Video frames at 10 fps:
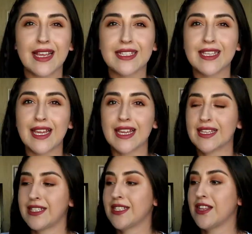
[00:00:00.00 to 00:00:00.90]
next thing
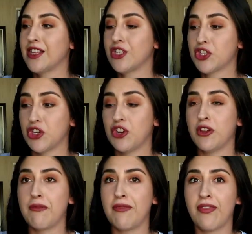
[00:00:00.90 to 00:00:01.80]
is this
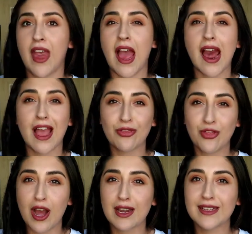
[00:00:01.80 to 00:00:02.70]
shirt that
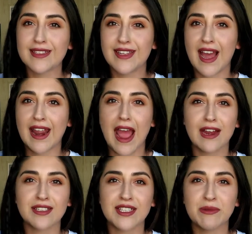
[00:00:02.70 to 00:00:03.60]
I thought his dad
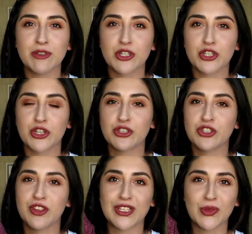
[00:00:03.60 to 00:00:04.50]
had a similar shirt
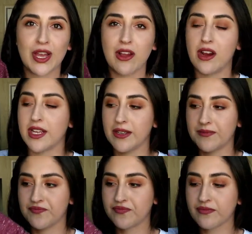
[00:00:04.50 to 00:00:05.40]
so that's why I got it
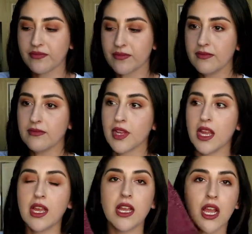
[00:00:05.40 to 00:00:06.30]

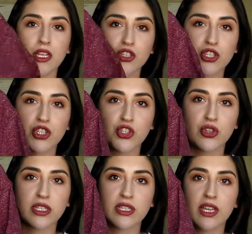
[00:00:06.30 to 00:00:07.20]
it's just
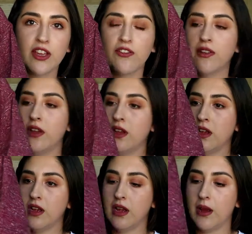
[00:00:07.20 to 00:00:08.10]
short sleeve
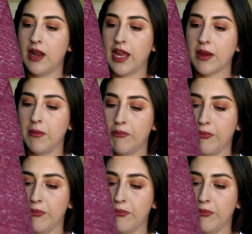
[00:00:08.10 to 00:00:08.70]
like